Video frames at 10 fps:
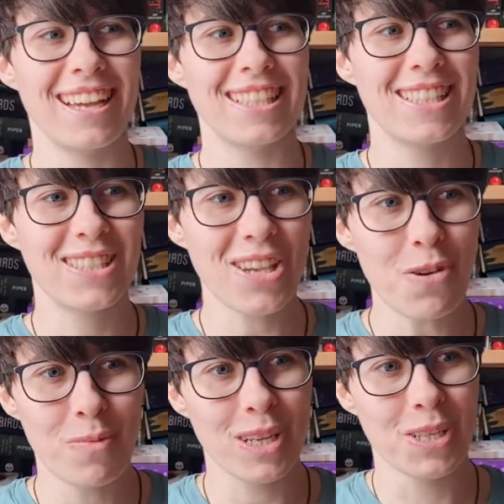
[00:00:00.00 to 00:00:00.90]

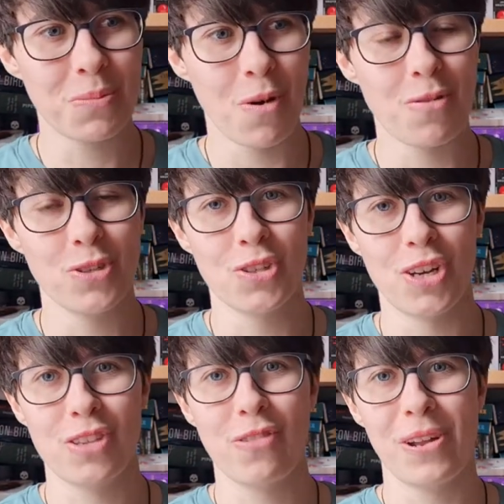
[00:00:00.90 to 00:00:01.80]
so much more
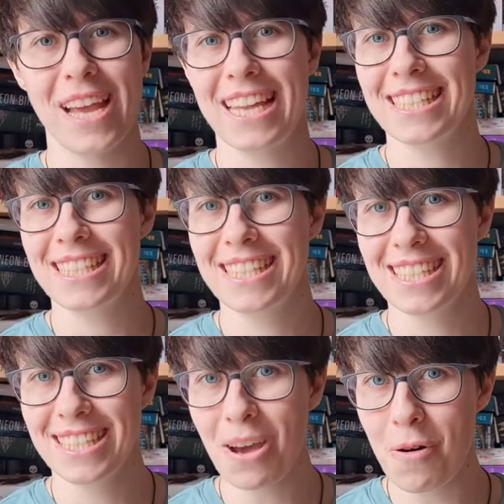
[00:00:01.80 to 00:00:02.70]
resourceful and
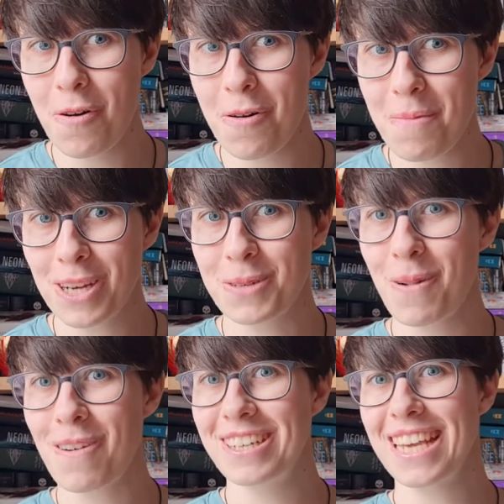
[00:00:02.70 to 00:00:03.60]
so much
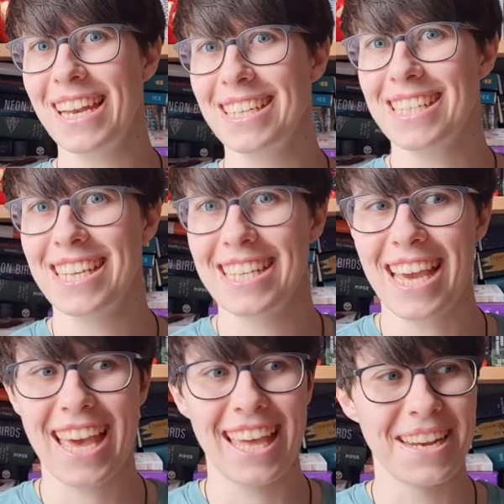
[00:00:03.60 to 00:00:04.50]
more intelligent,
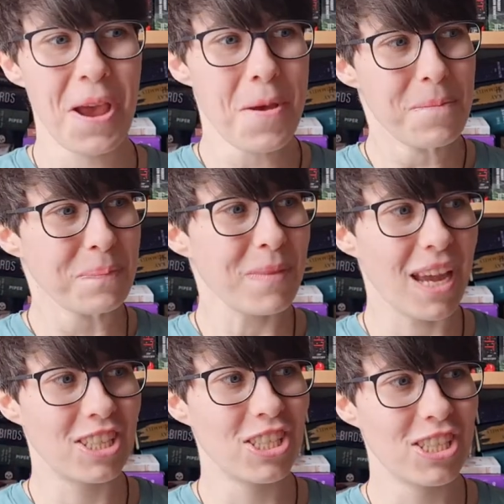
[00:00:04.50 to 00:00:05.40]
and
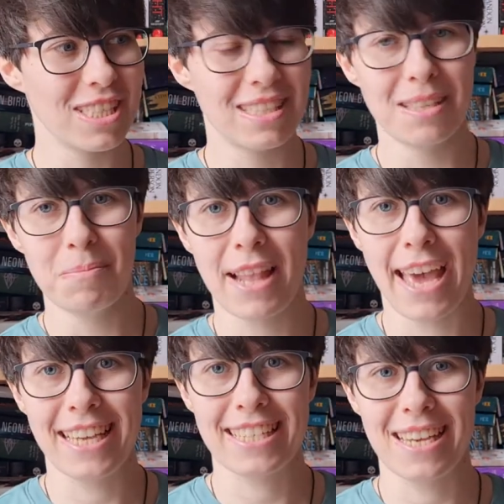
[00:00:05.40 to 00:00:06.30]
she just seemed
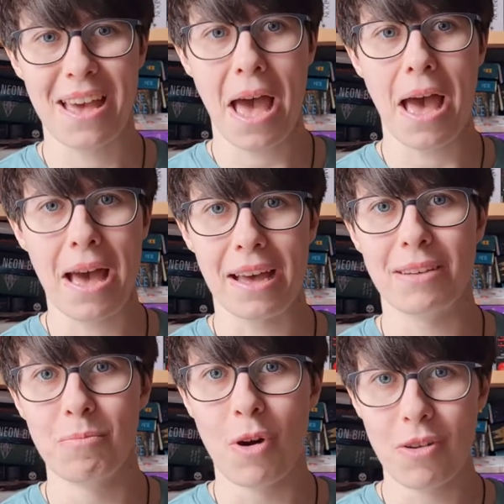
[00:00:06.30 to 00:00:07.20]
like
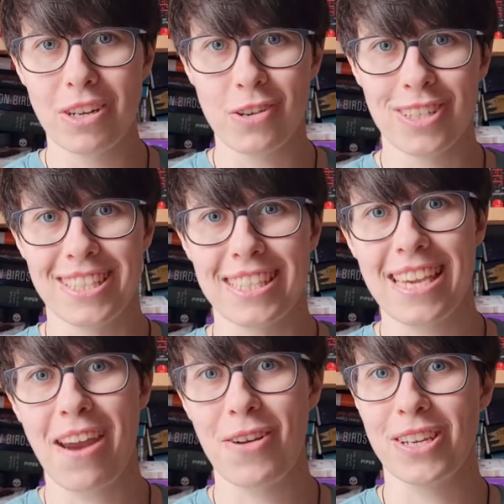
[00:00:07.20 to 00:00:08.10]
a more interesting
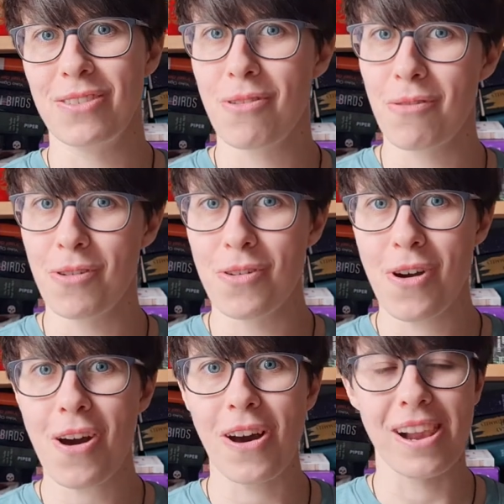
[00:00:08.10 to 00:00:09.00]
character
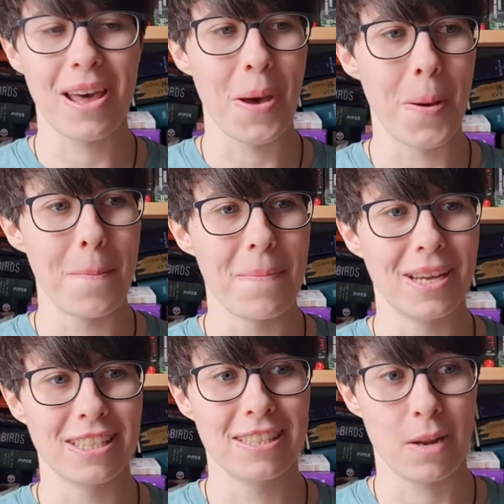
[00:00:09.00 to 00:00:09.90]
overall.
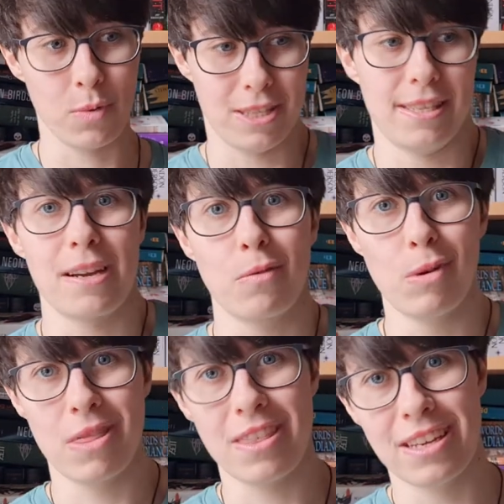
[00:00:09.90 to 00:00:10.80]
But instead, we're stuck
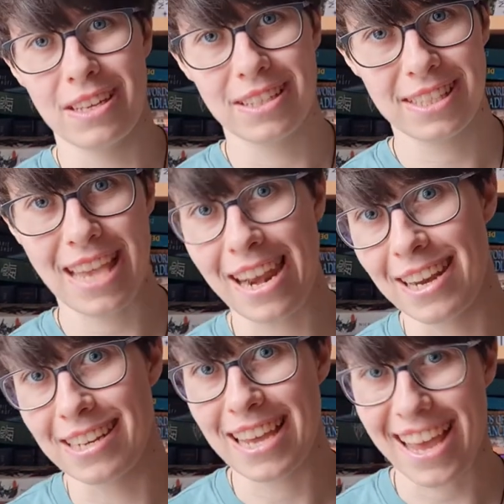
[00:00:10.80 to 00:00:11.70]
with the
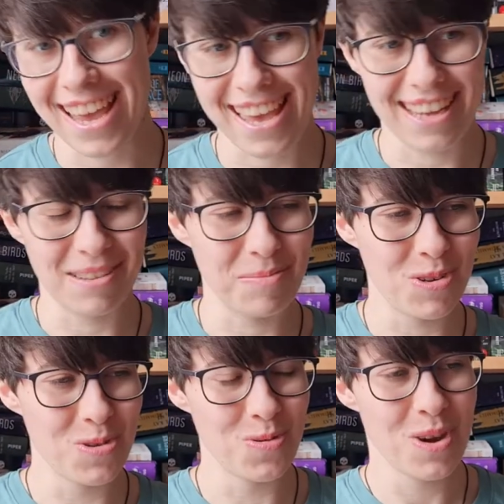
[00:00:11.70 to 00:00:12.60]
Senlin guy,
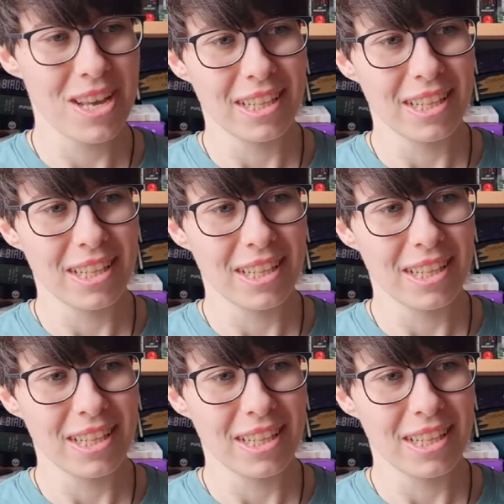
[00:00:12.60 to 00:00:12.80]
who,